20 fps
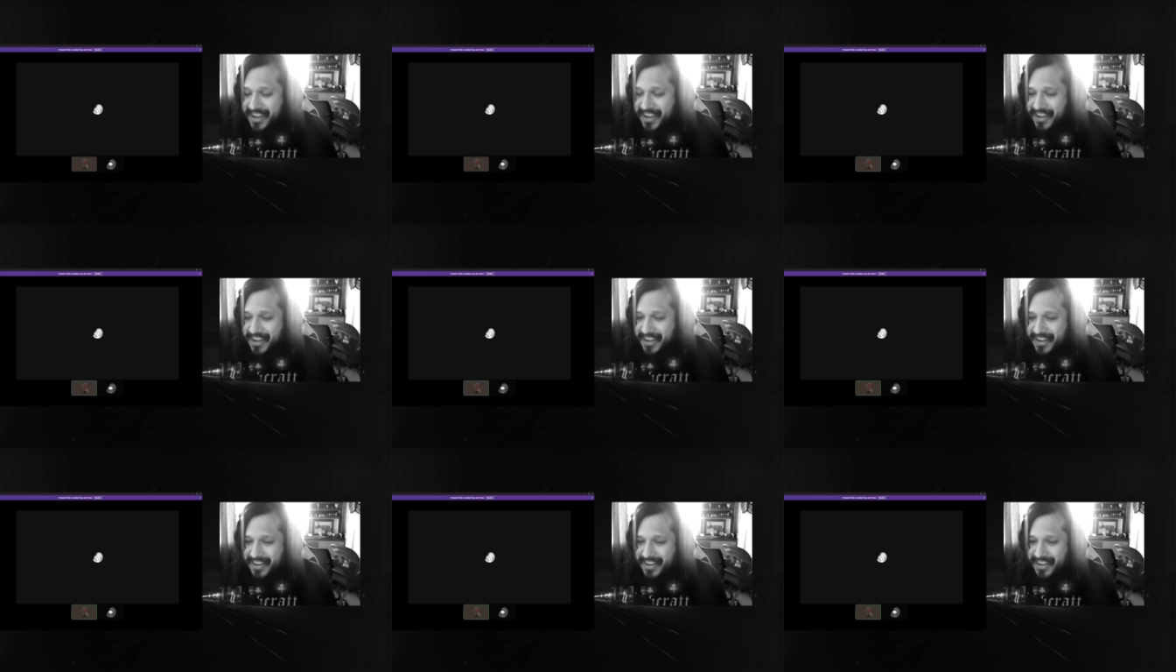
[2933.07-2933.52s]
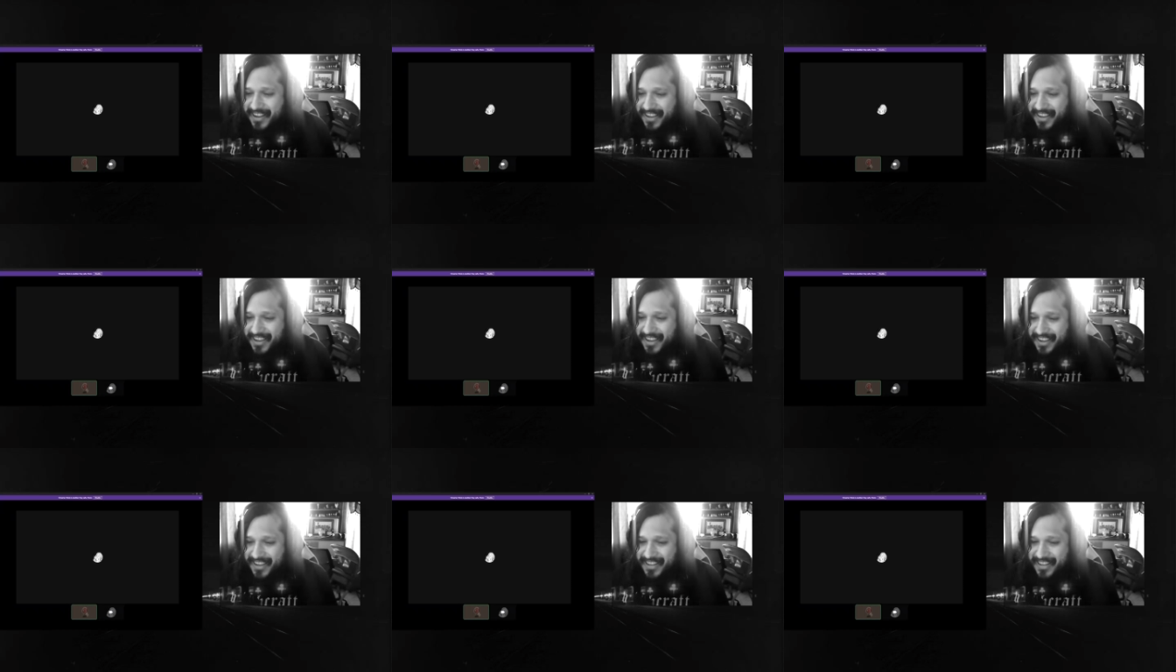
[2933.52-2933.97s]
Uh,
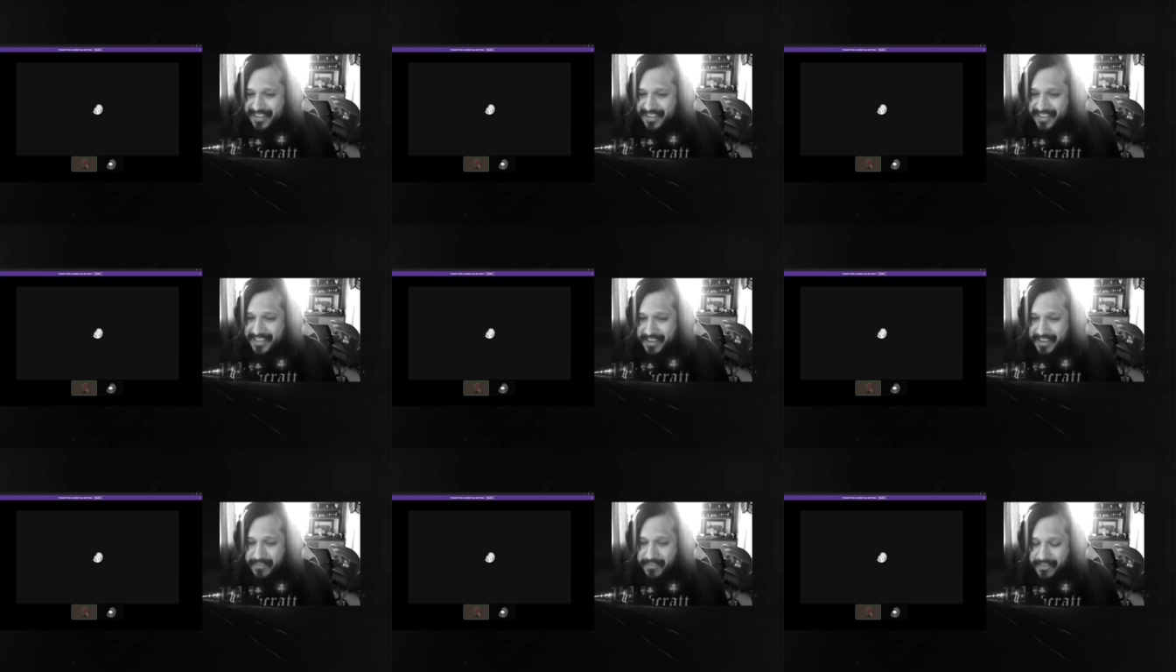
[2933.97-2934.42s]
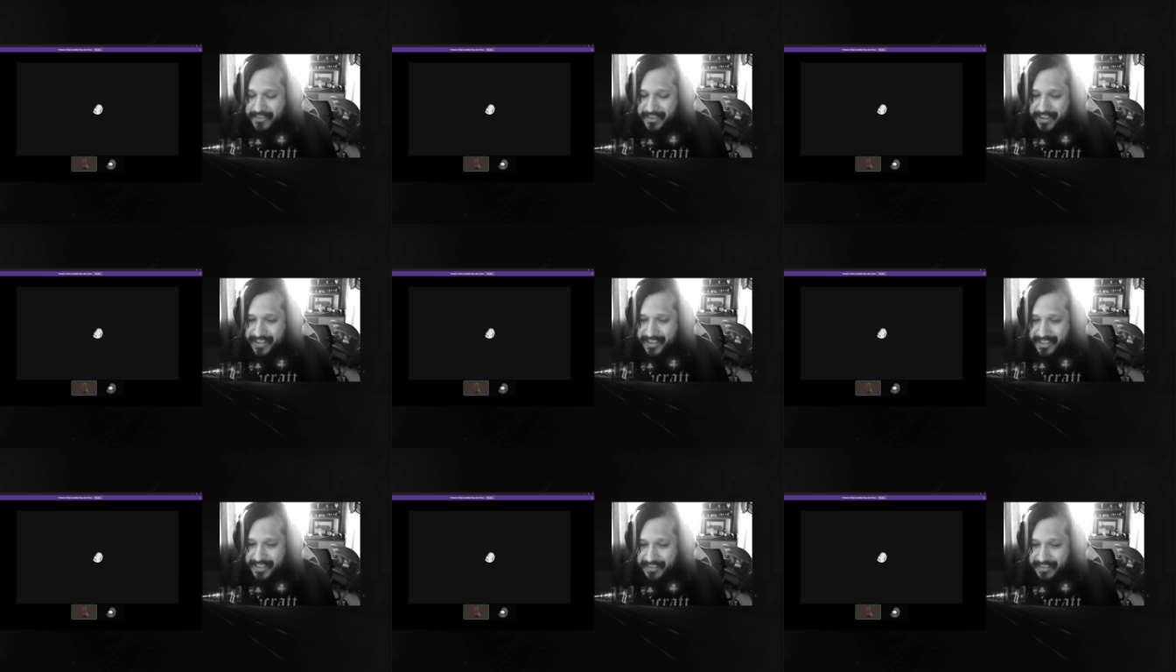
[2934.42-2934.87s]
and they feel
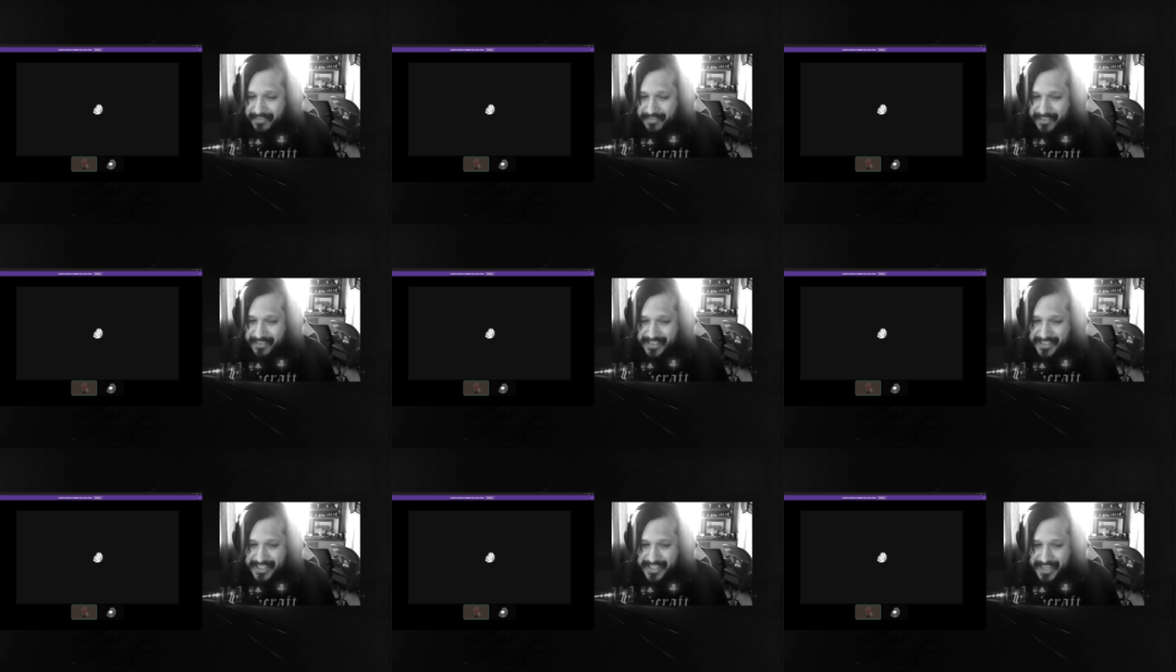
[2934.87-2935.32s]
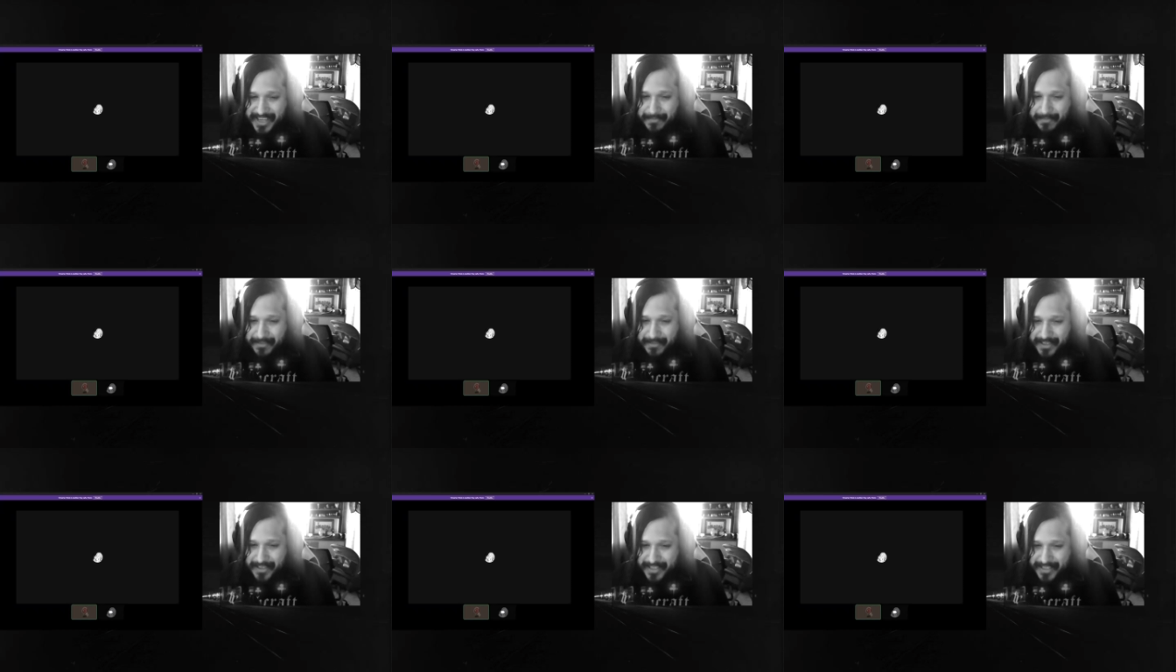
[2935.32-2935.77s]
alien for the same
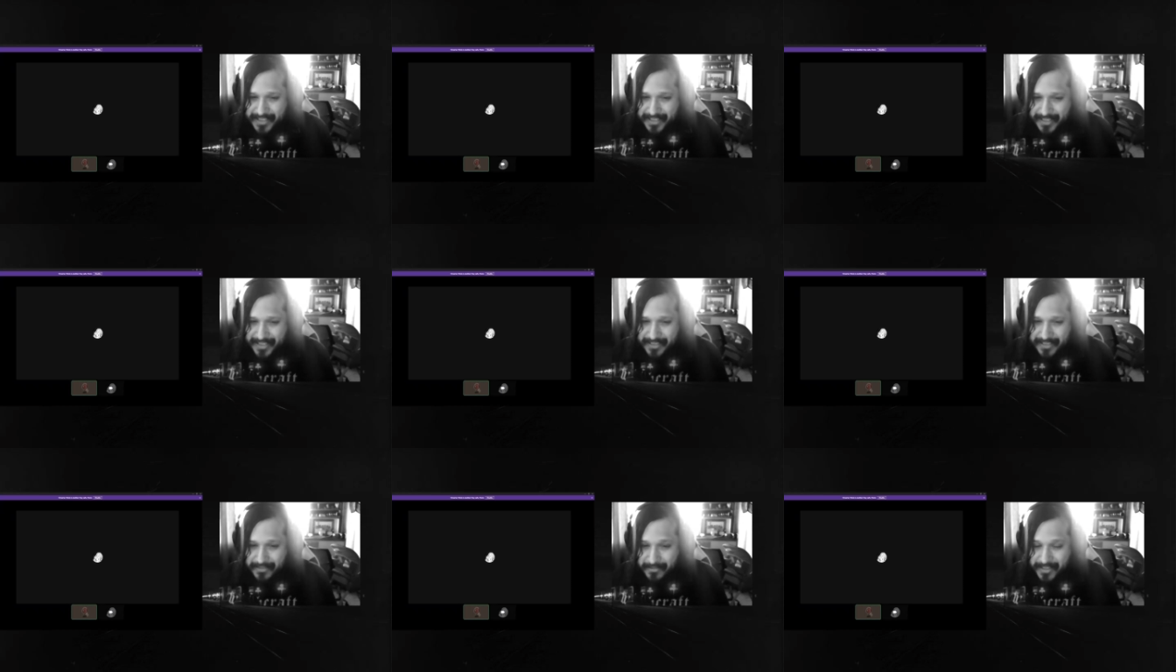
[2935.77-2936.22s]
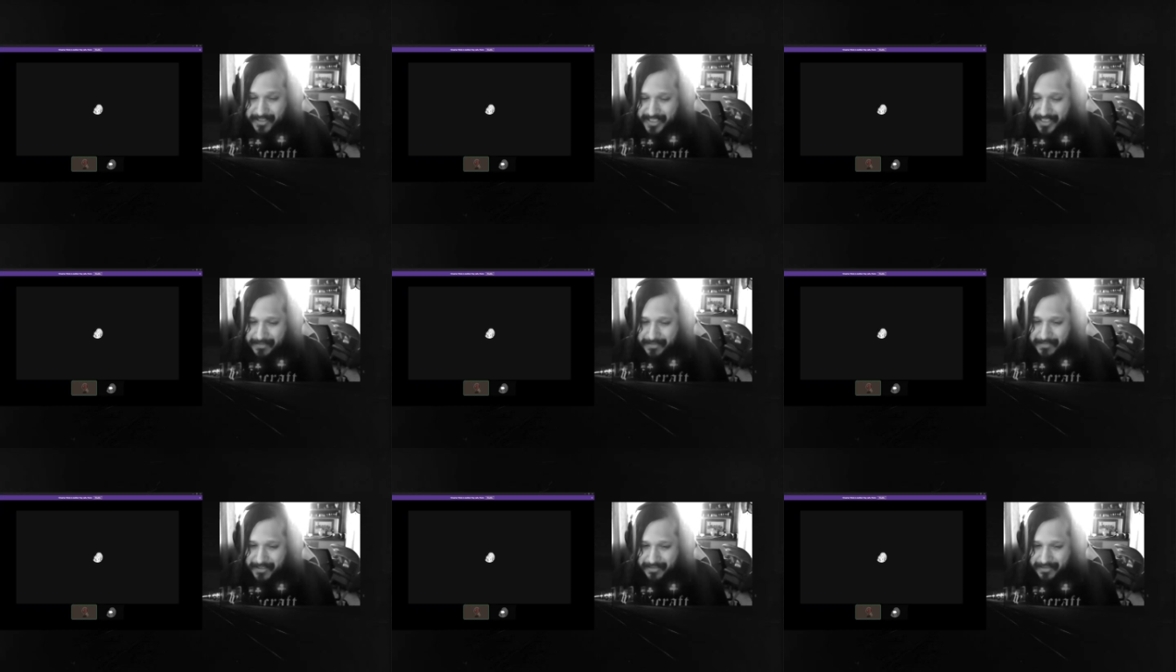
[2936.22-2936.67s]
reasons or
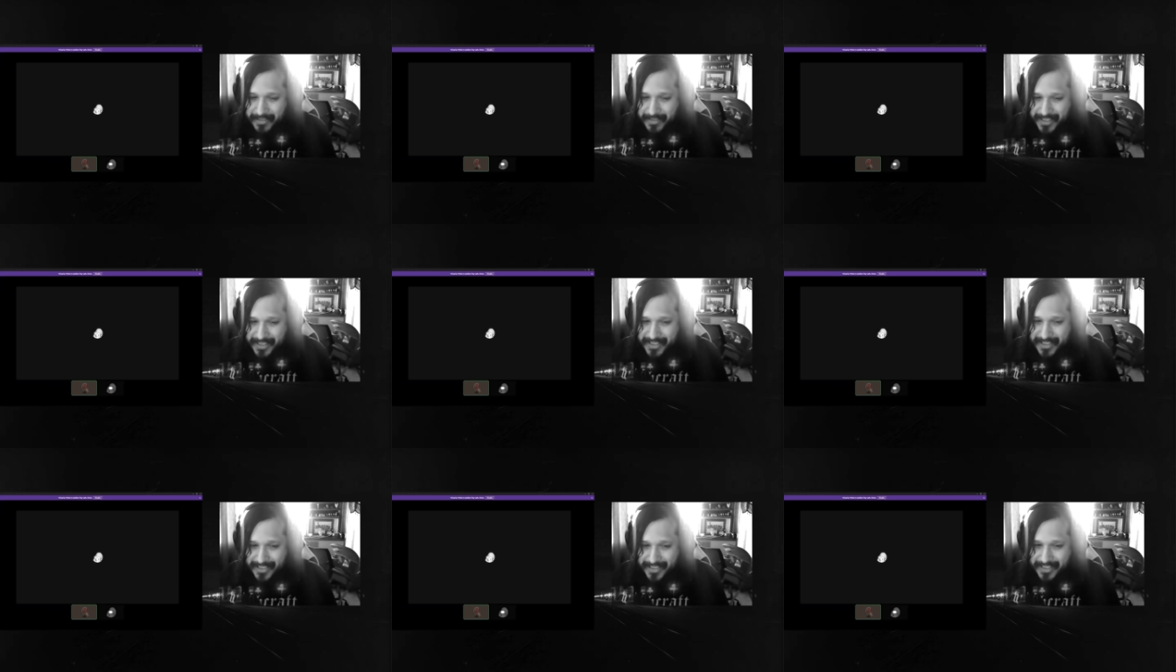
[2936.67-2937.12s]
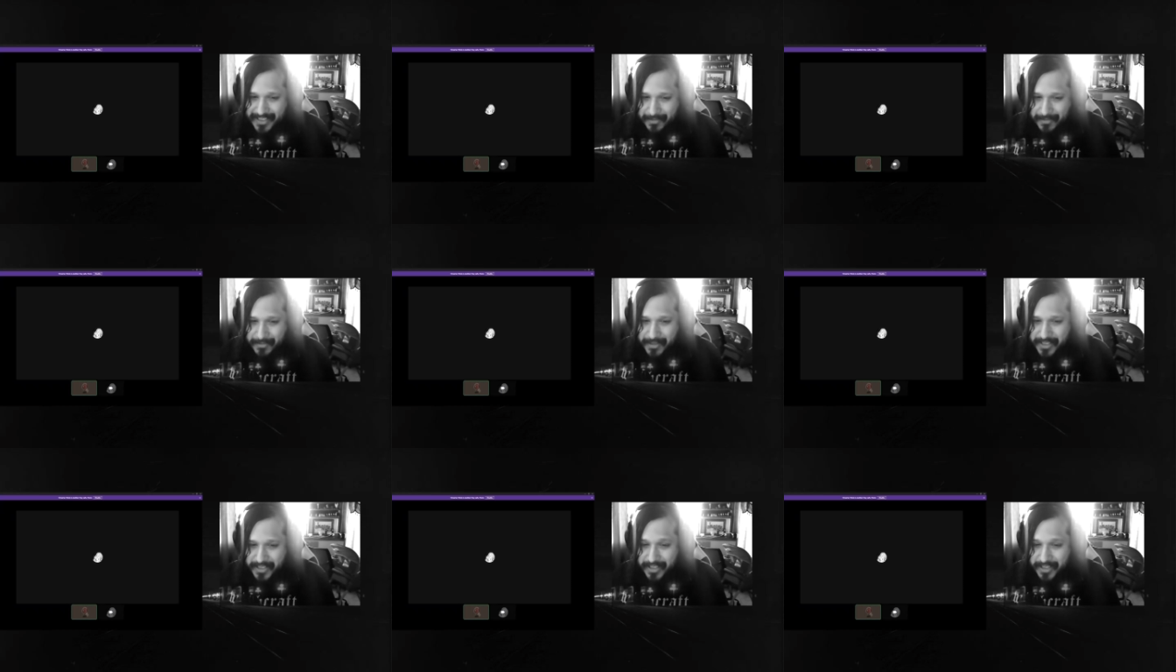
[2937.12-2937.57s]
similar reasons,
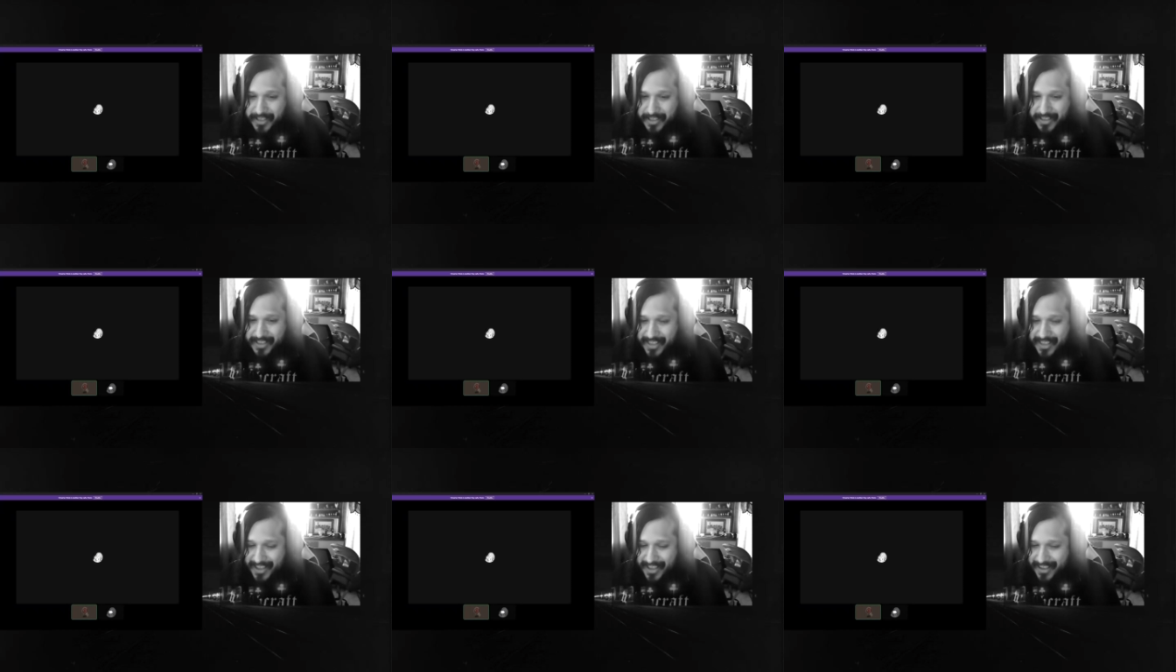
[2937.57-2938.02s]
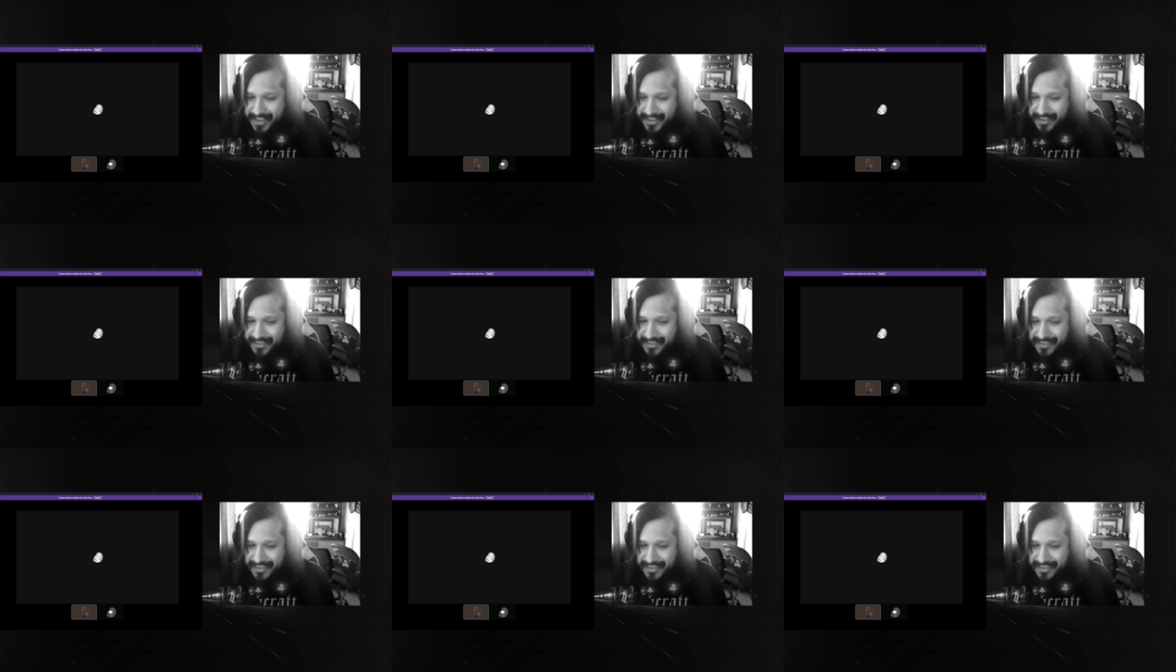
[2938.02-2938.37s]
which could then